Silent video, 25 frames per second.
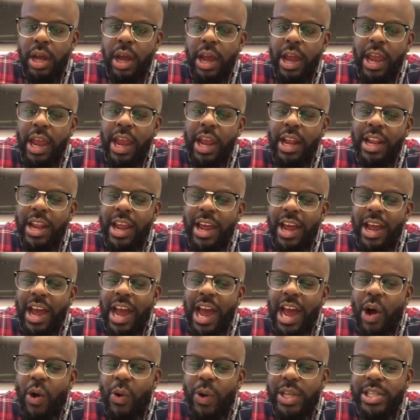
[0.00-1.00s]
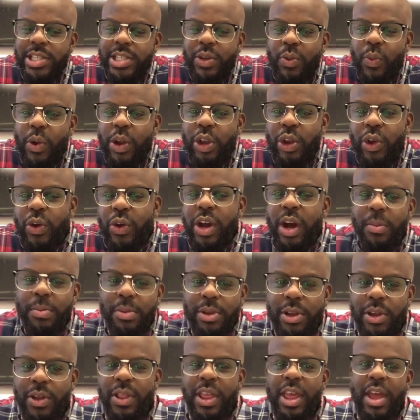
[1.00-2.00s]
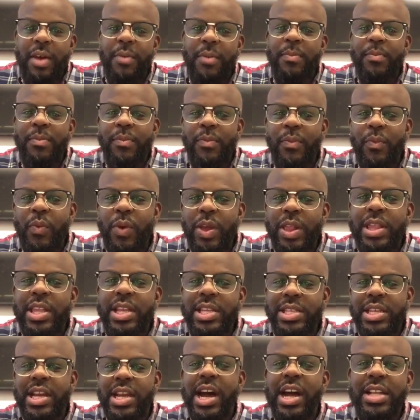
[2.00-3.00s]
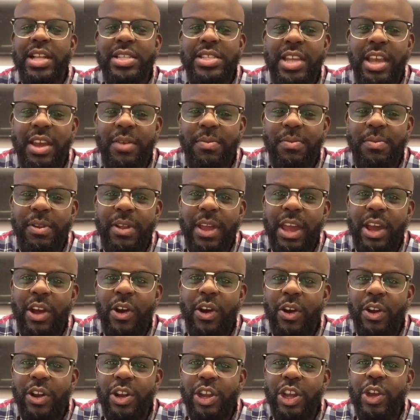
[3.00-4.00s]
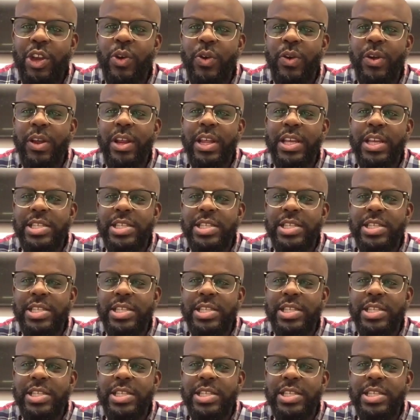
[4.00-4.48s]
And how is it when you come to them with this concept? Like, is